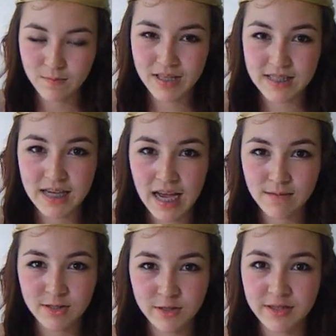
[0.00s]
By the
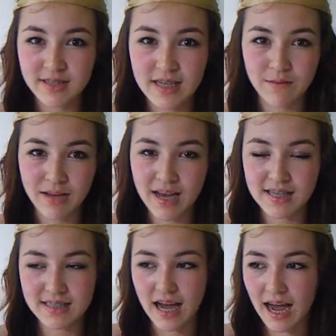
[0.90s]
time 2 years had
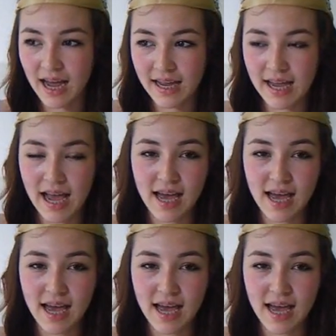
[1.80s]
passed, I